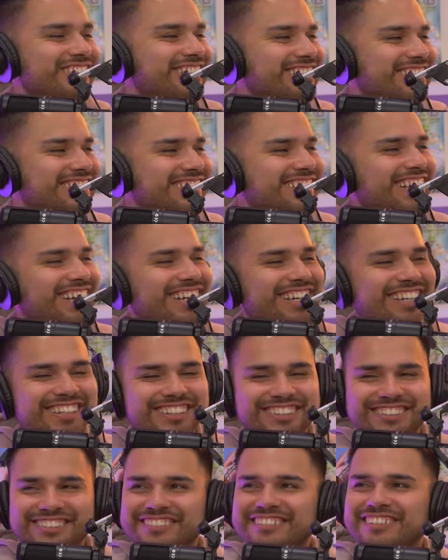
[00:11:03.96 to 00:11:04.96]
with his light
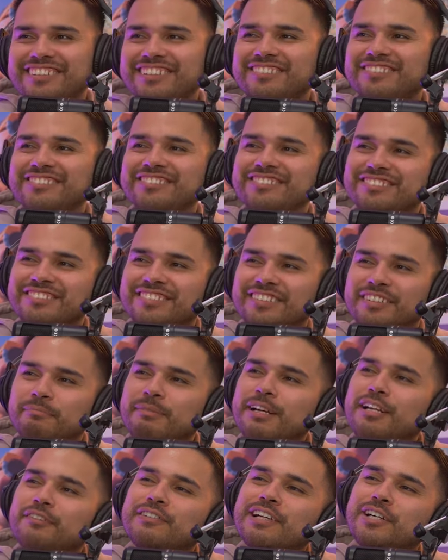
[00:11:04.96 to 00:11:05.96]
in the camera.
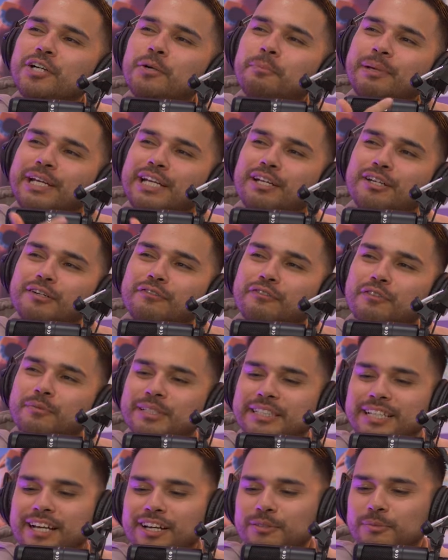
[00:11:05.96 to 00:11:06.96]
Matter of fact, go pick it up from
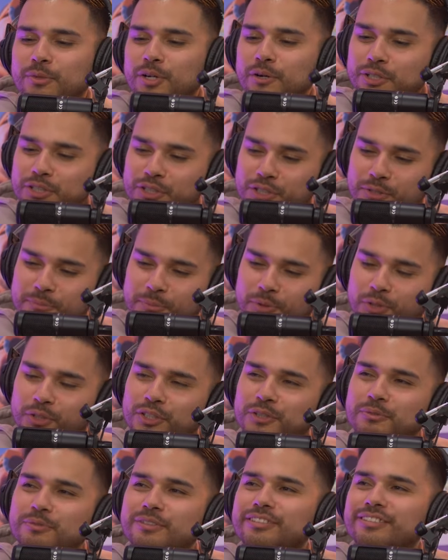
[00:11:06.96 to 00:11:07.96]
his house, bro. I want you to
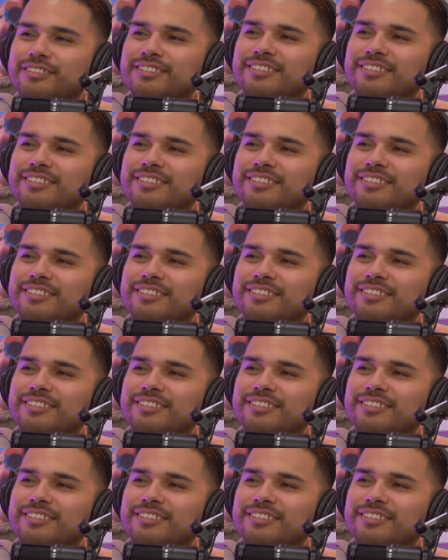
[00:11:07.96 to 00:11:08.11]
pull up with